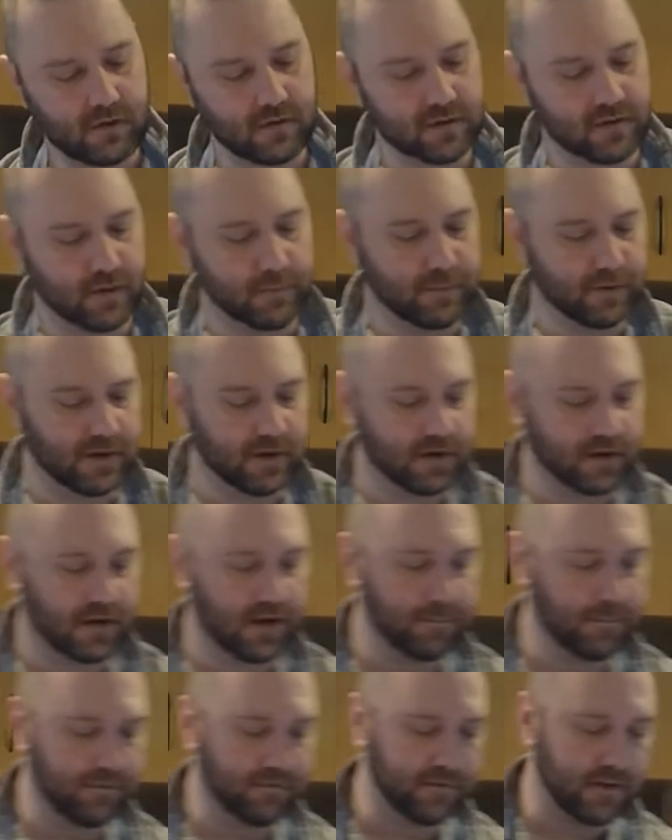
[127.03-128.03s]
So I'm putting a
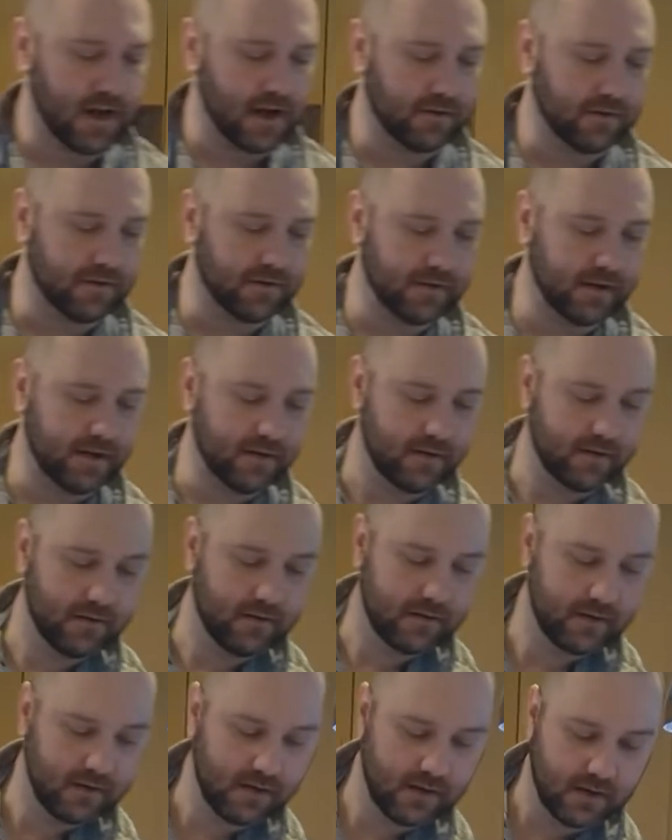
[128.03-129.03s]
cup of flour in there.
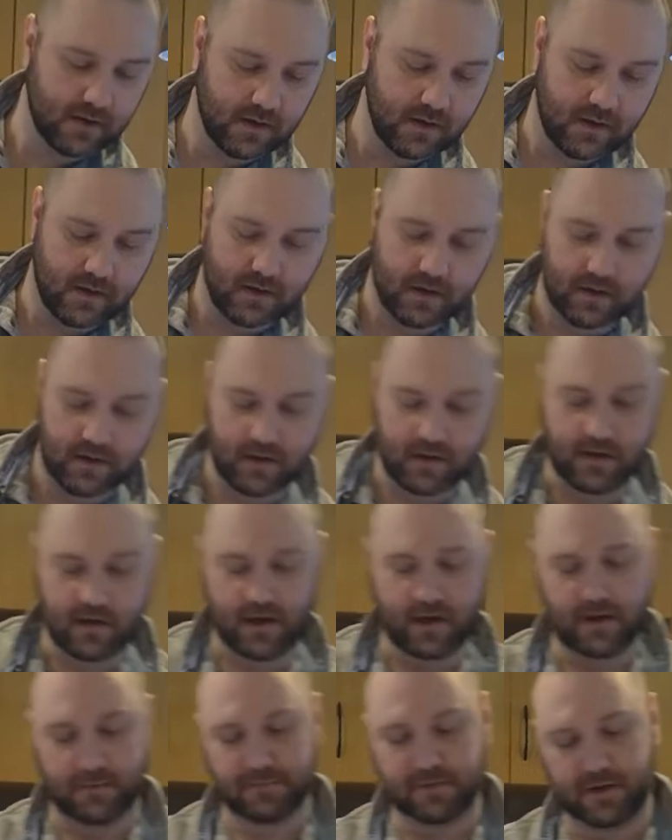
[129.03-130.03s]

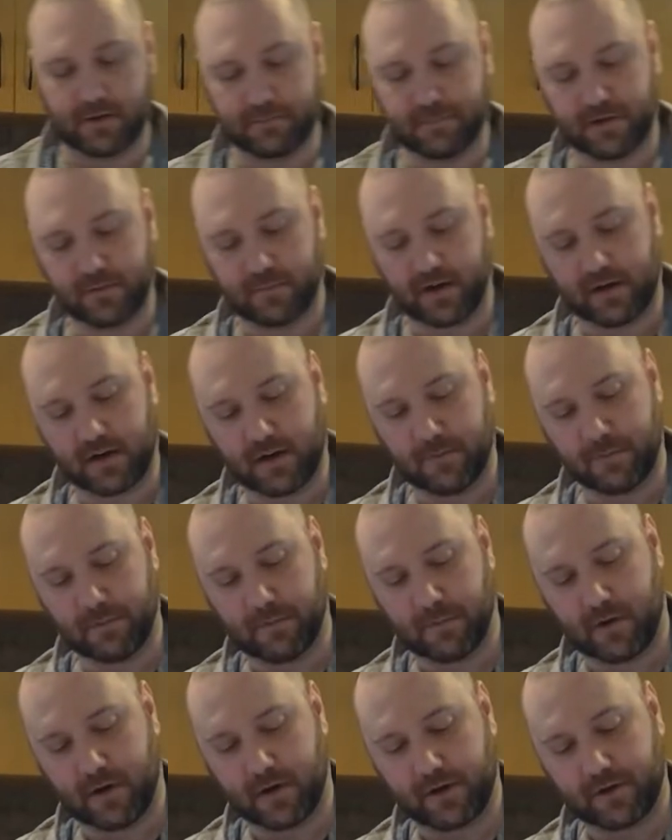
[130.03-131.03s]
I'm dumping my cup of
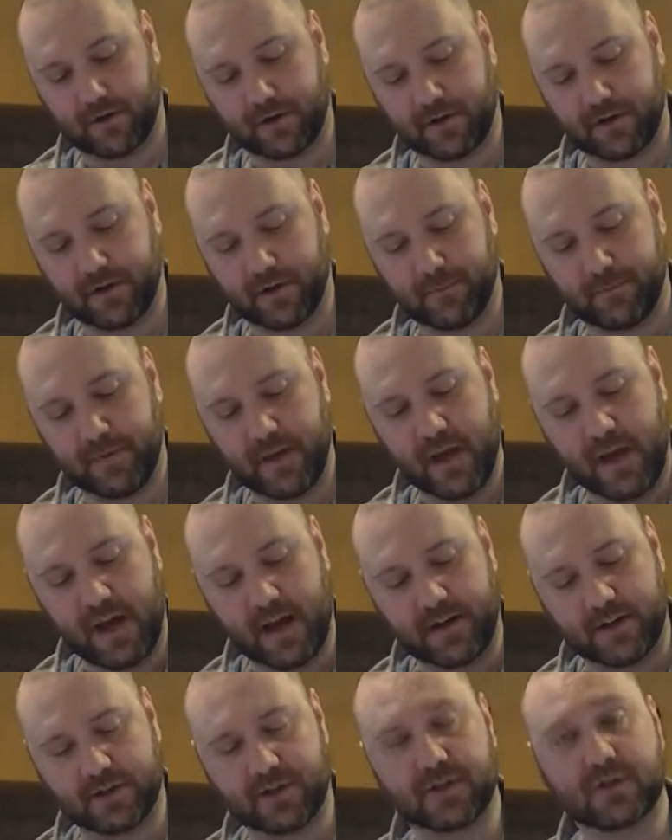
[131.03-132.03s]
water in here,
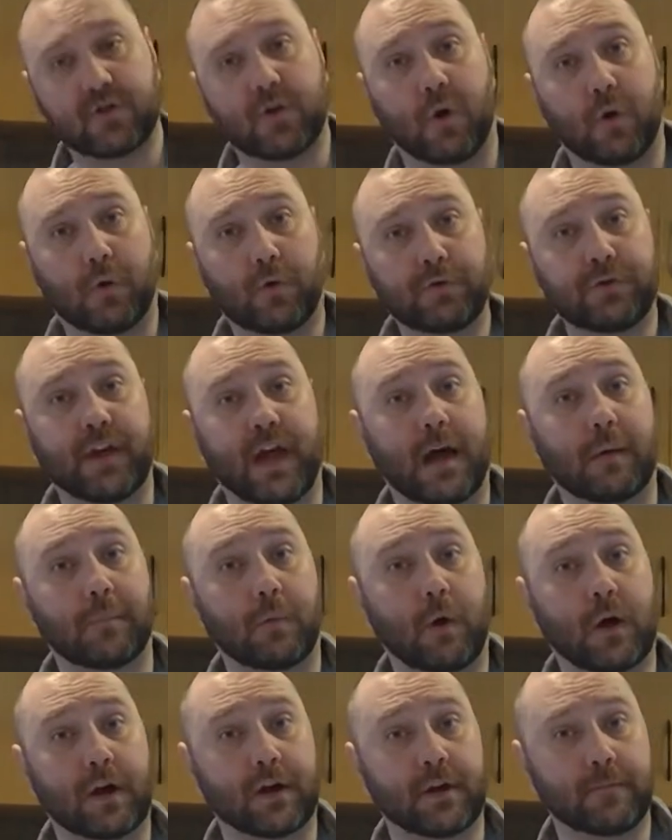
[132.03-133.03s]
and it's just cold tap
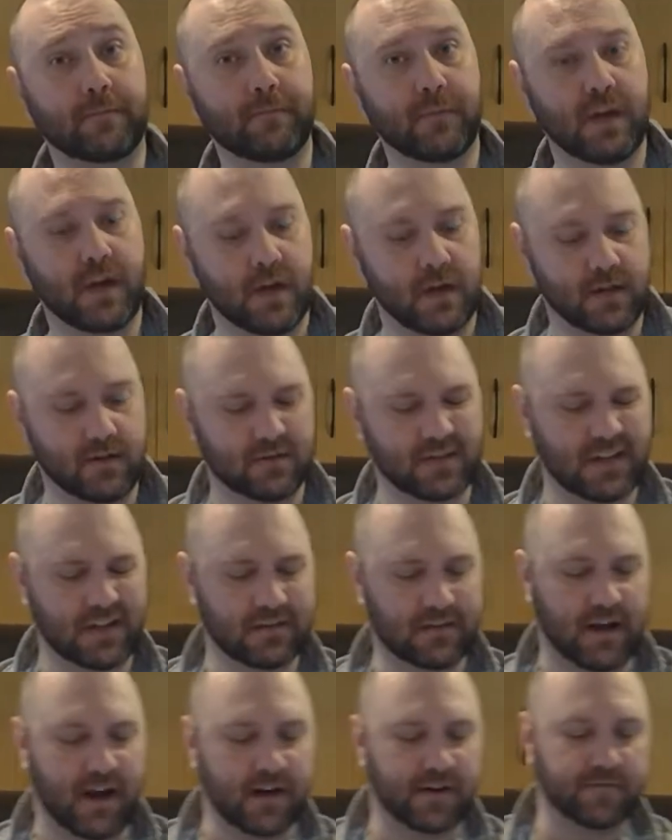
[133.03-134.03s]
water. You'll see a
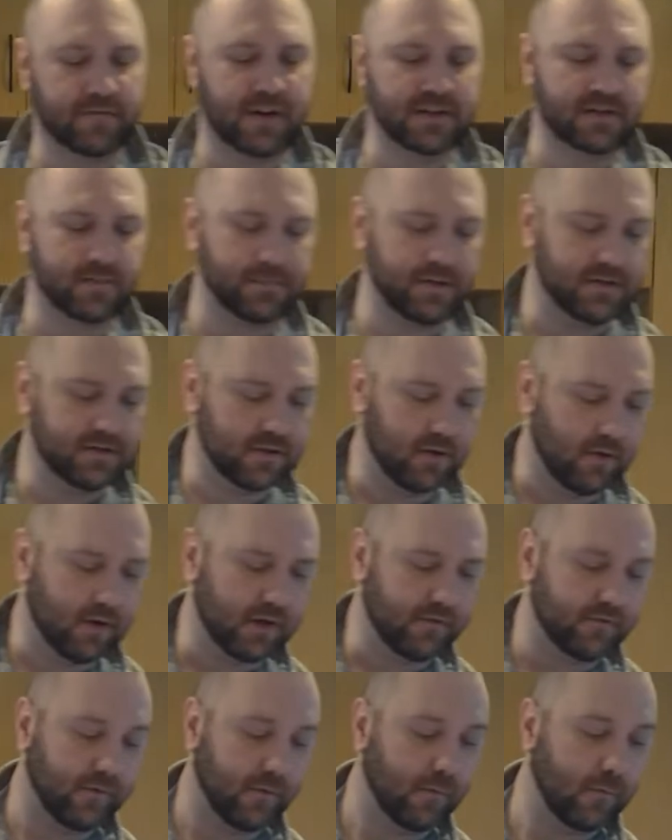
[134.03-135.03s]
lot of recipes
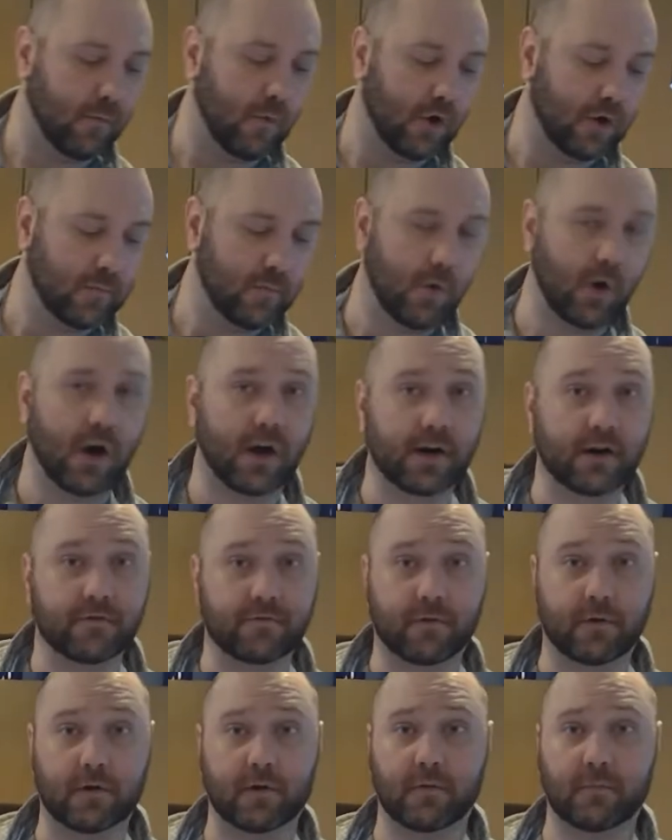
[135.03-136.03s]
calling for warm water
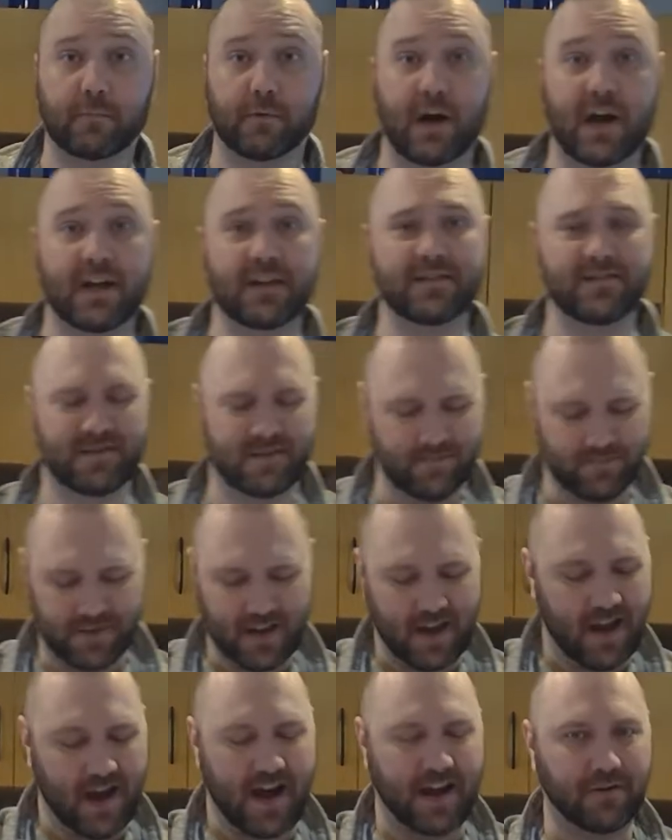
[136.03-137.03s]
for breads.
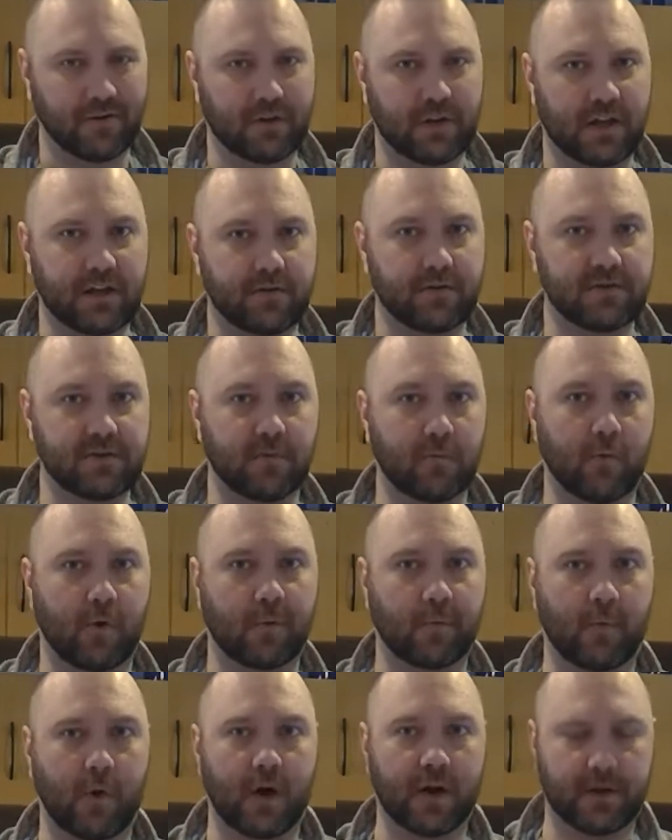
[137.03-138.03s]
I don't like using
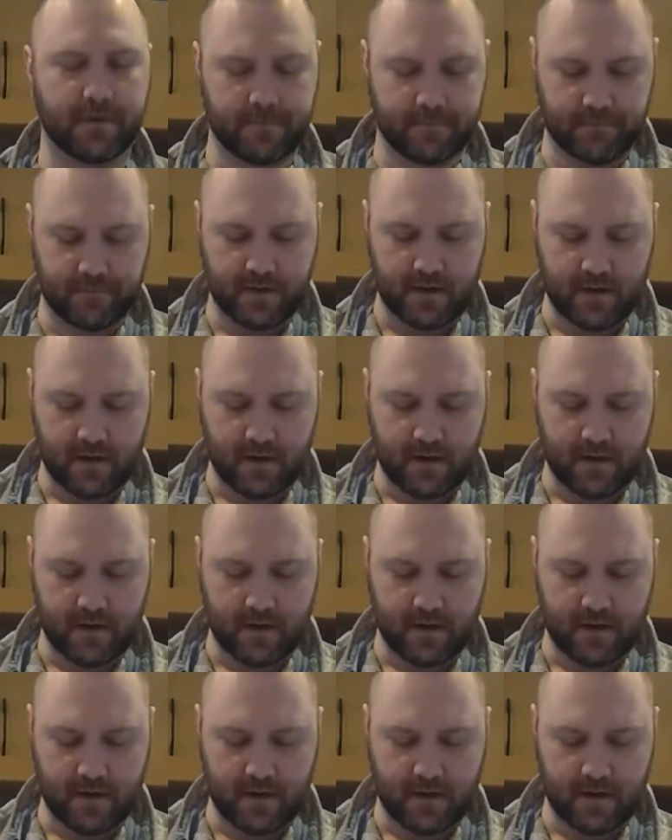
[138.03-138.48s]
warm water.